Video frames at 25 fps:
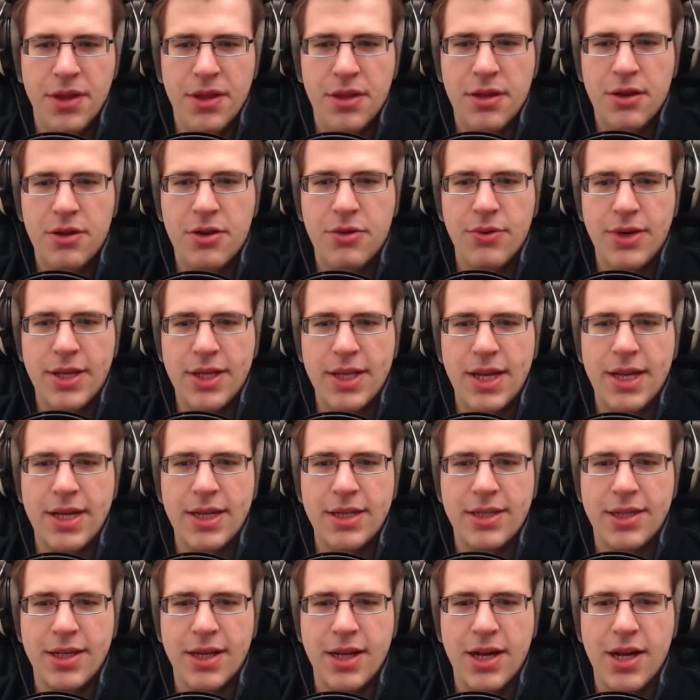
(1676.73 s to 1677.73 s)
Correct
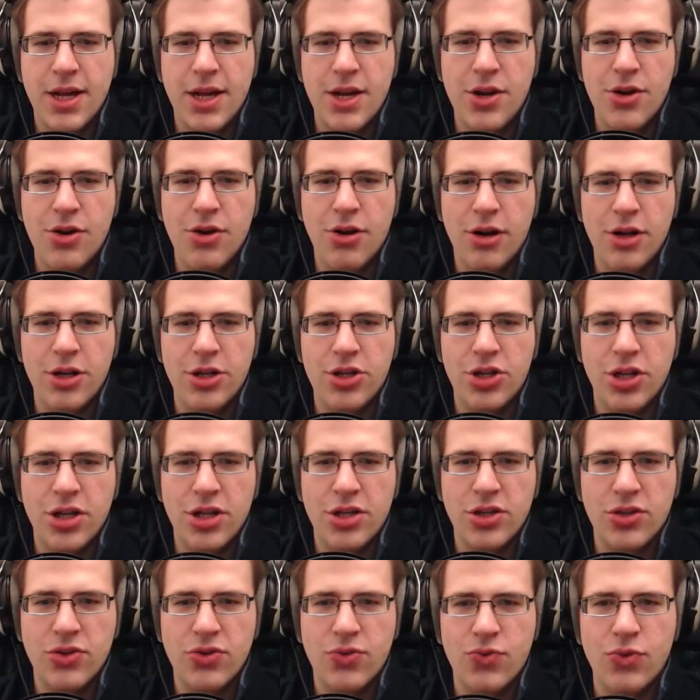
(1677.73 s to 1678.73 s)
answer, knowledge has
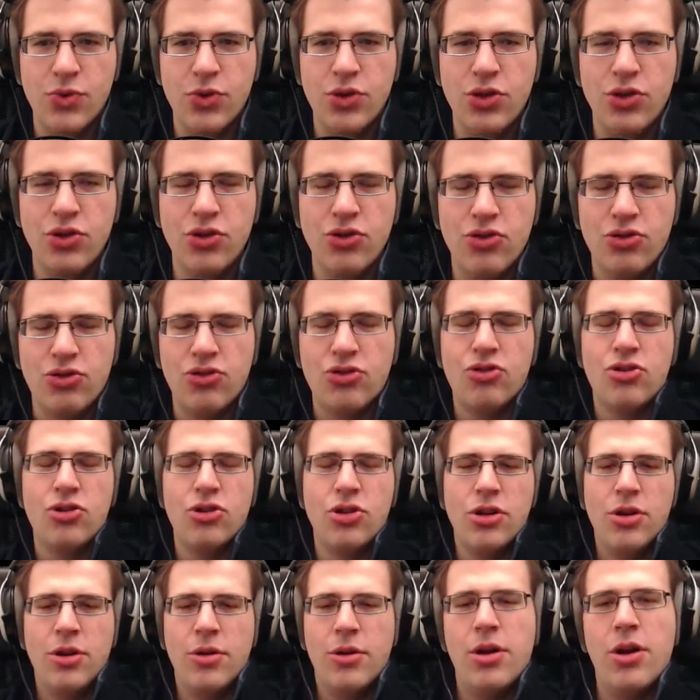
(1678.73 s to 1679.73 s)
increased.
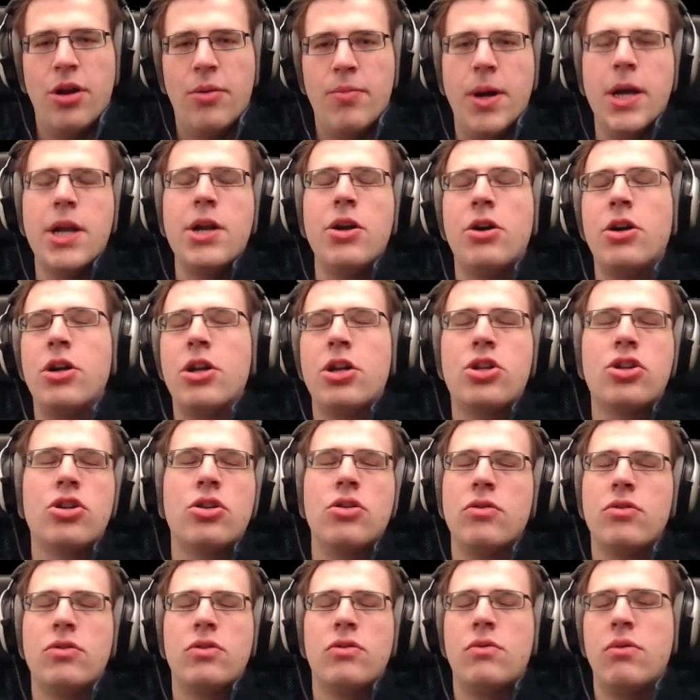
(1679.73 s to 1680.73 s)
My knowledge
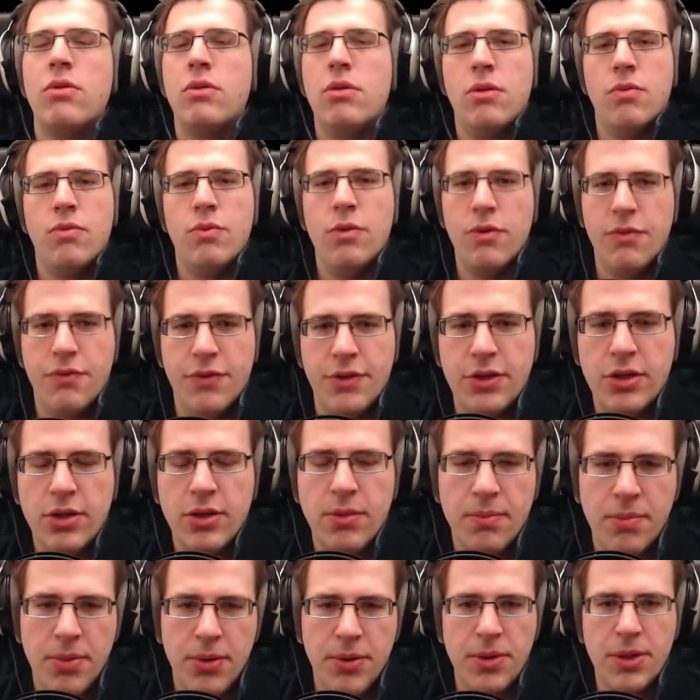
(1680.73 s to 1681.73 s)
goes through the roof at some
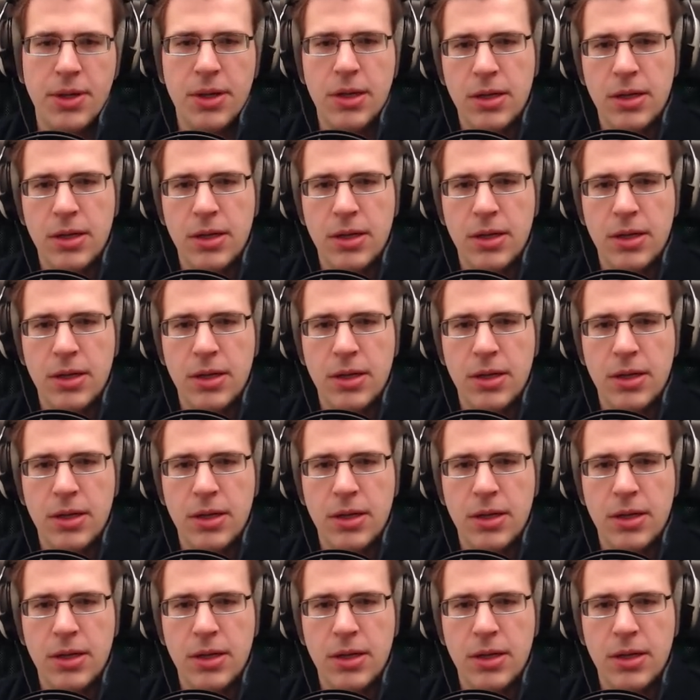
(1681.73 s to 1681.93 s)
point.